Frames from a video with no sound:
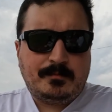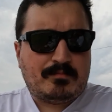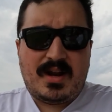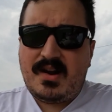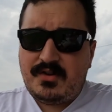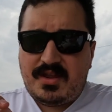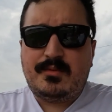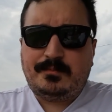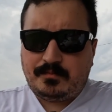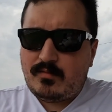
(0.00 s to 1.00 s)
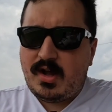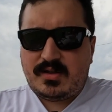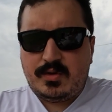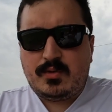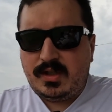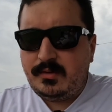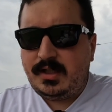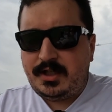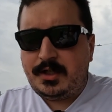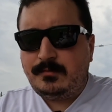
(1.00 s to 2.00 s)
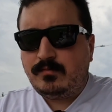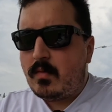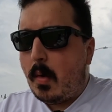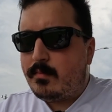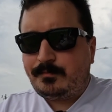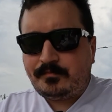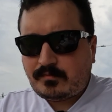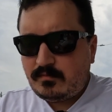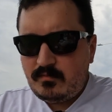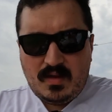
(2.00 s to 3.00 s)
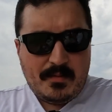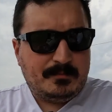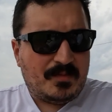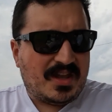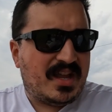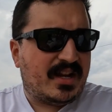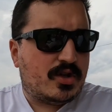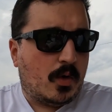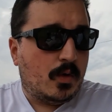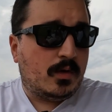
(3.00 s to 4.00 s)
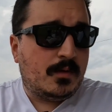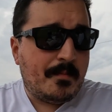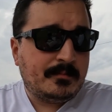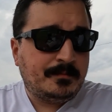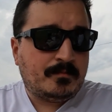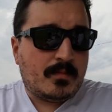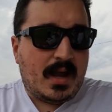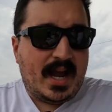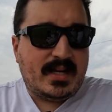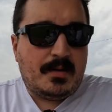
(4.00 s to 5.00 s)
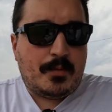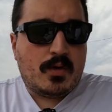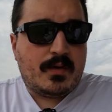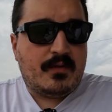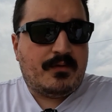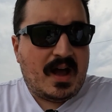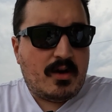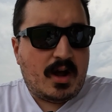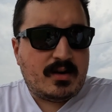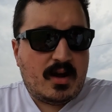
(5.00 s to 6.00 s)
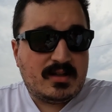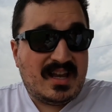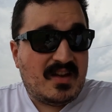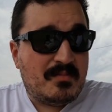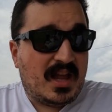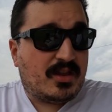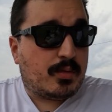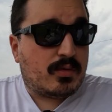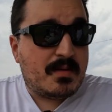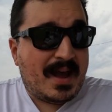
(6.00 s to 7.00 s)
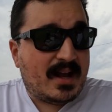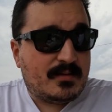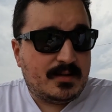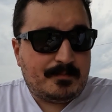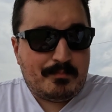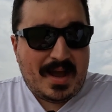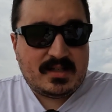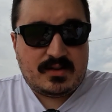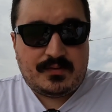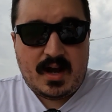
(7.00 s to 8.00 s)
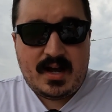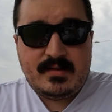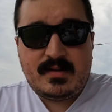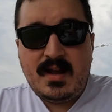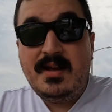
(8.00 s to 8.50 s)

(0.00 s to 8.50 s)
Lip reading: But everything honestly was really, really good. I think in total, I ended up ordering 5 hot dogs. They gave me like 3 bags of fries.